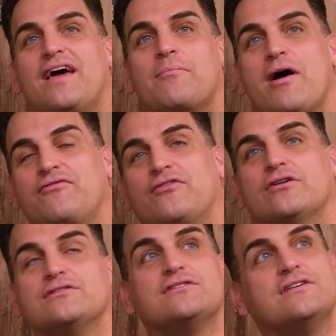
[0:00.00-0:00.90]
that,
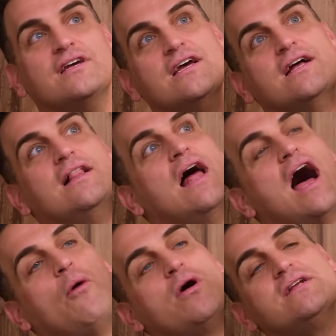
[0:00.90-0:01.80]

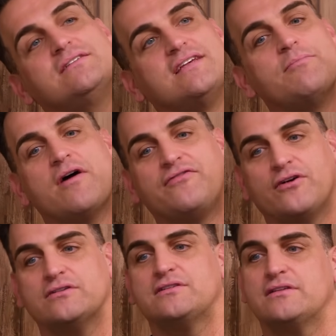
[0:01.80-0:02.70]
I want to say my
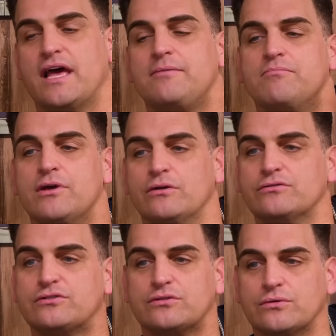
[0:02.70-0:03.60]
first like middle
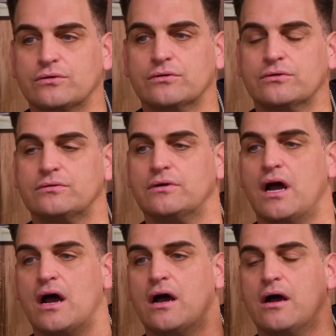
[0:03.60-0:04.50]
school,
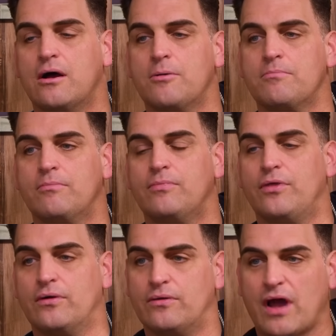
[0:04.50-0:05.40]
I
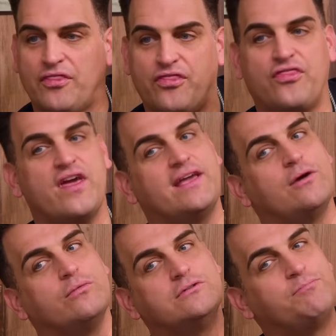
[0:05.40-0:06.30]
think
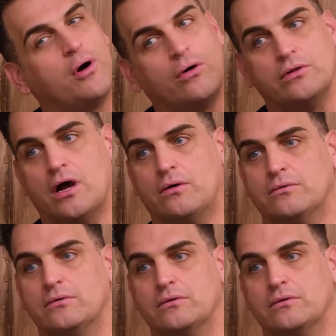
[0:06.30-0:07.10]
it was Polo.